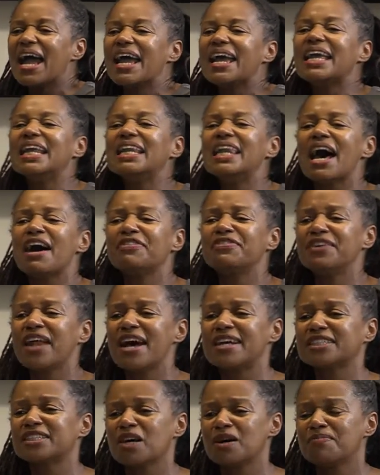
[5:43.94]
He left
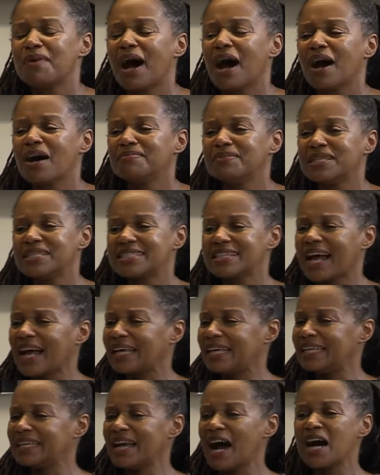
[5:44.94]
Nassau, Bahamas, a
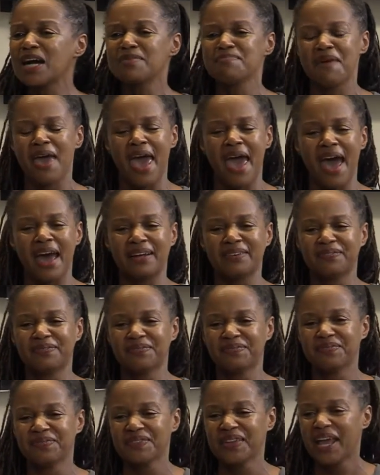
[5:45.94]
young man,
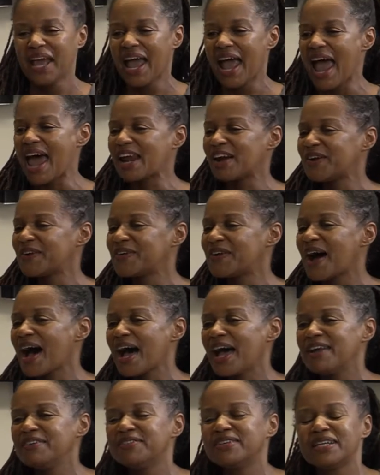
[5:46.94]
and
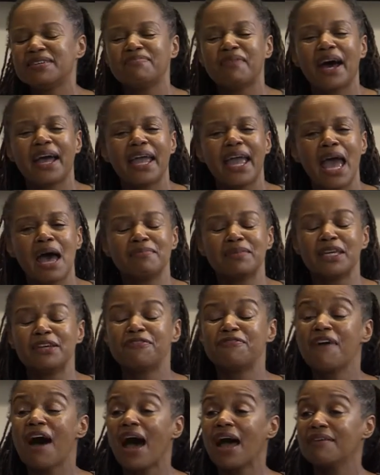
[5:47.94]
arrived in Miami
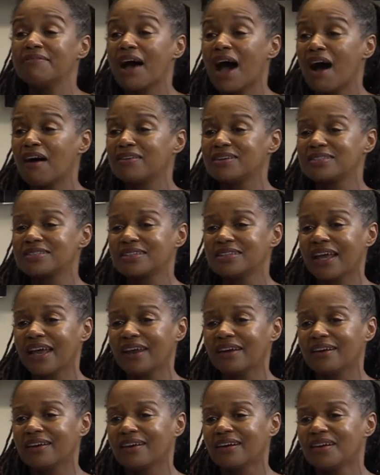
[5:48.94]
5 hours
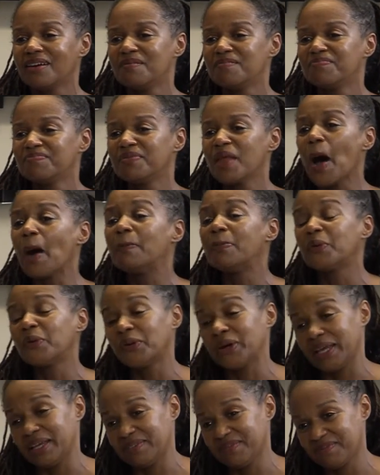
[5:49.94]
later, a
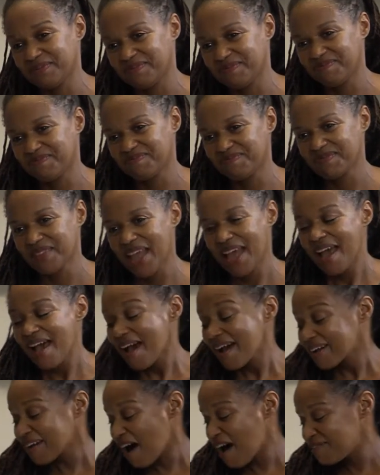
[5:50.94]
boy.
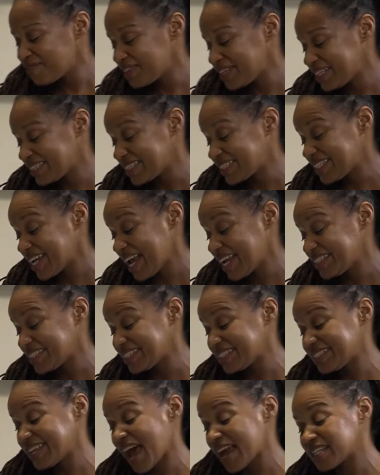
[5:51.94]
Confident the change in
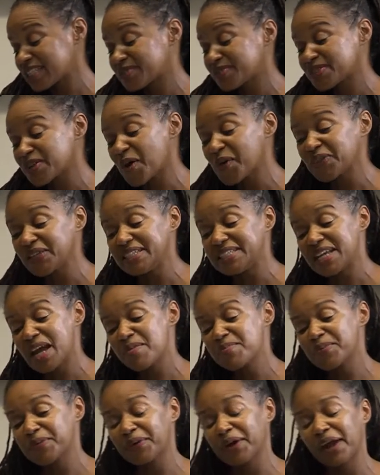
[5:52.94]
status was only
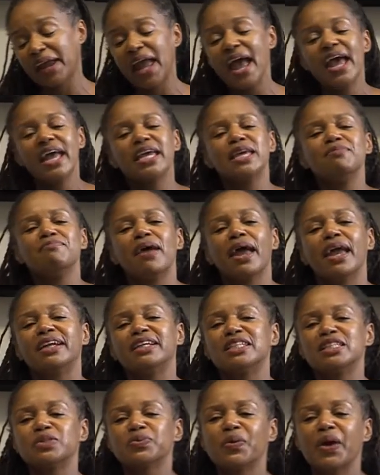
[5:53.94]
temporary, he made
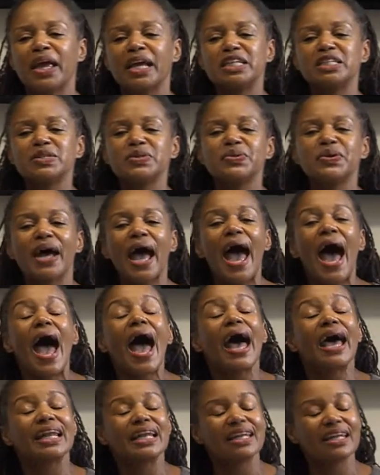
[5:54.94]
his way to
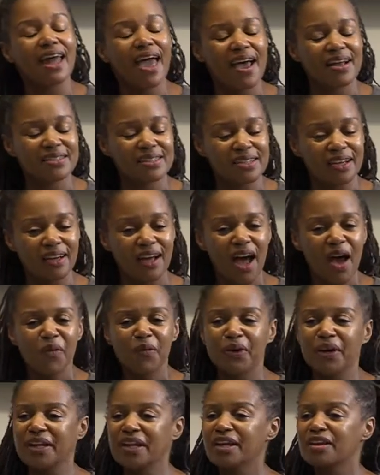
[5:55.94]
Atlanta,
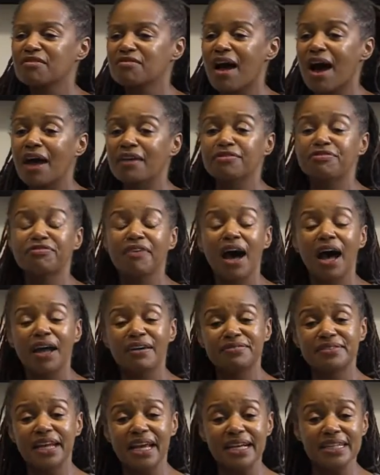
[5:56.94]
where he arrived
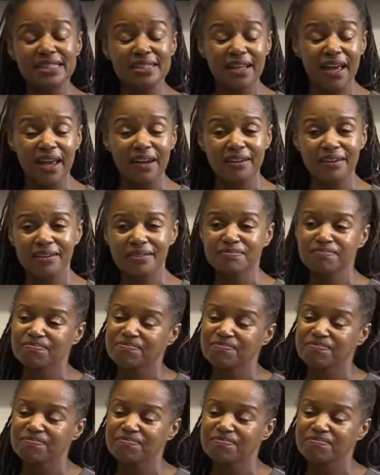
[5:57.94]
5 days later,